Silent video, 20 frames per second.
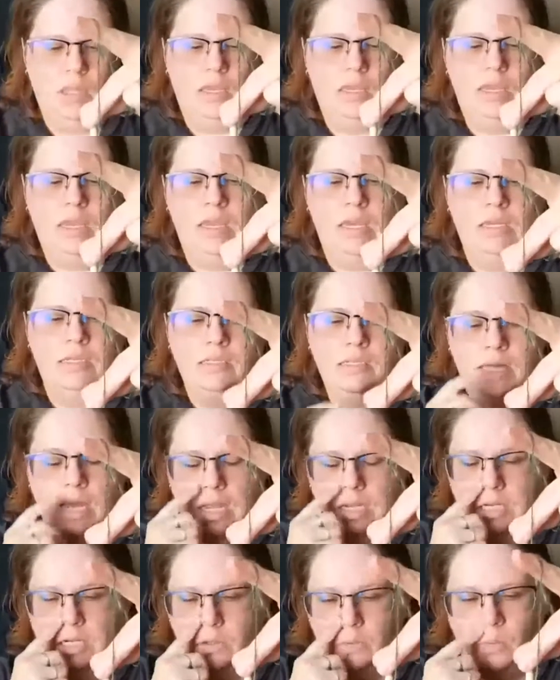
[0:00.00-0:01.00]
Is that
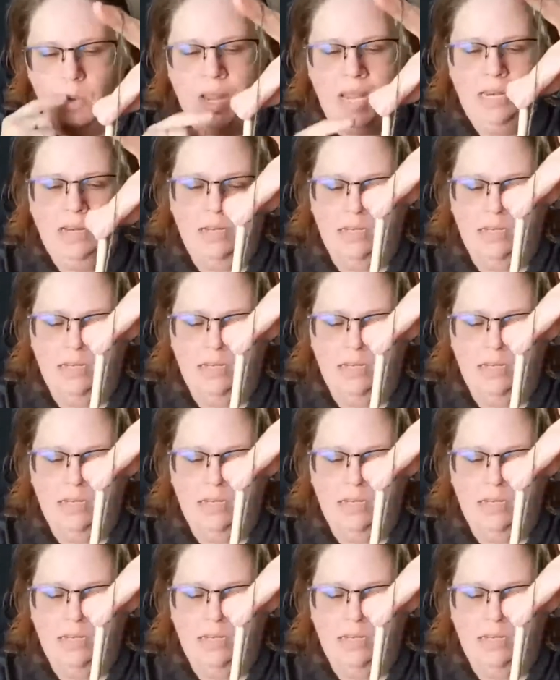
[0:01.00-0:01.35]
your weight is on